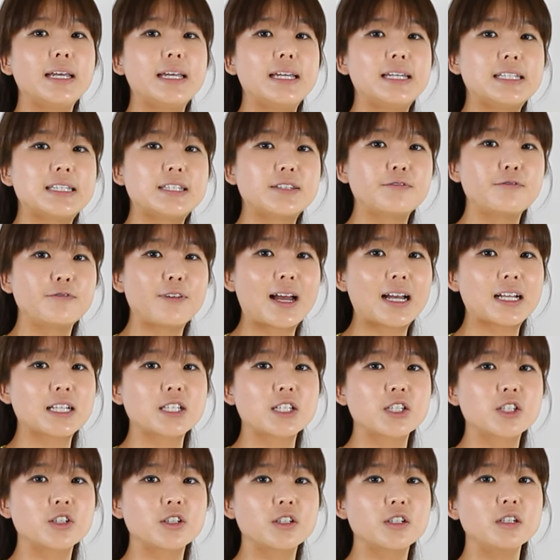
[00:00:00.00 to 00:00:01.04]
It's
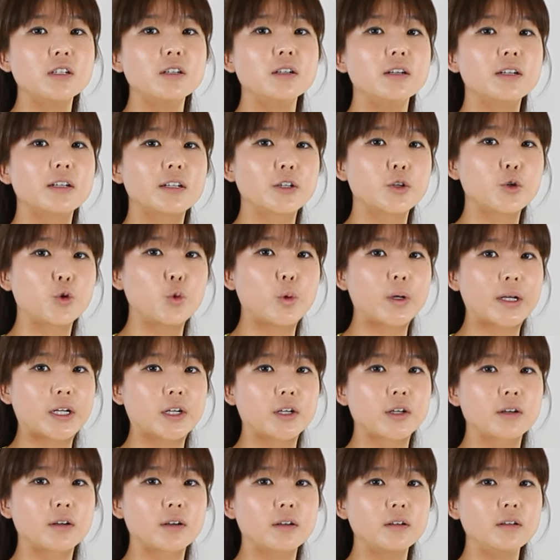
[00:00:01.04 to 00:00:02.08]
faster and
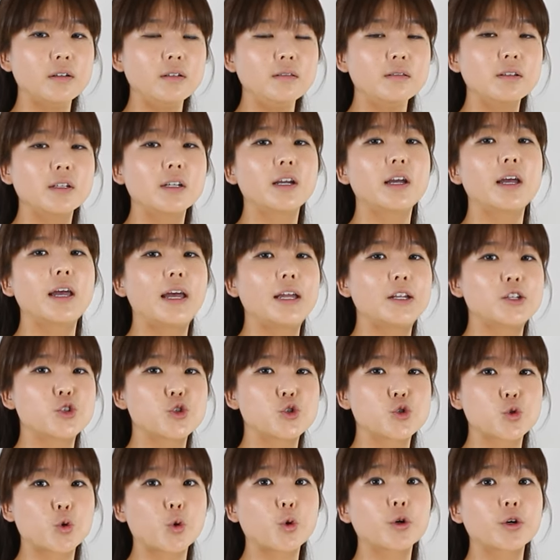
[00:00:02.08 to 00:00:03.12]
quicker and
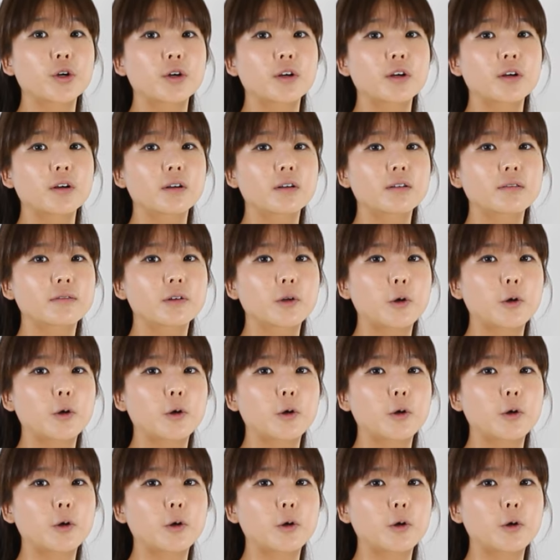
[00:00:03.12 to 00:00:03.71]
shorter.